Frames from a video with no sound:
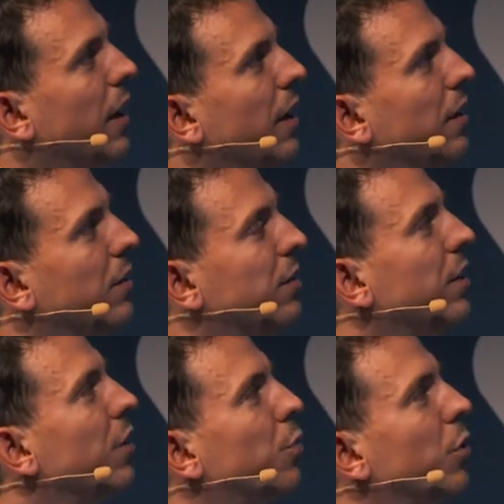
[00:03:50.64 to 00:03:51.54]
And
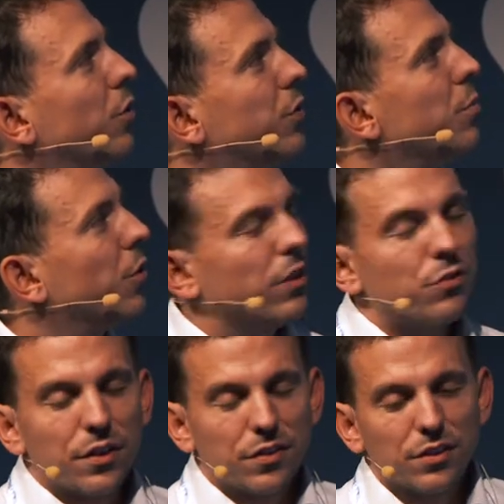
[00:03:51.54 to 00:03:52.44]
here's one of the most
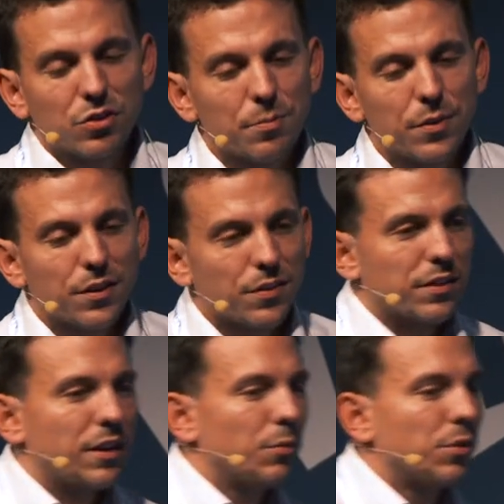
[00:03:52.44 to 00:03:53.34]
interesting topics
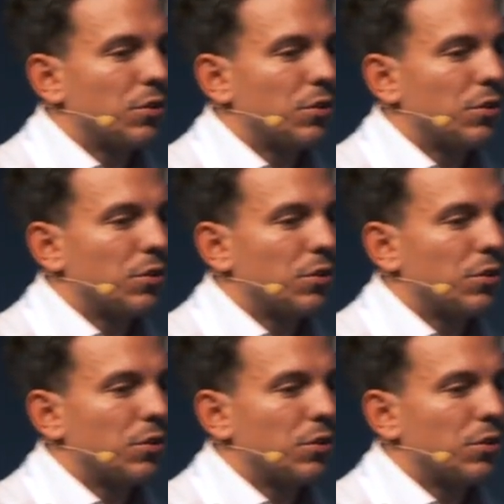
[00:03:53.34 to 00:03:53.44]
that I will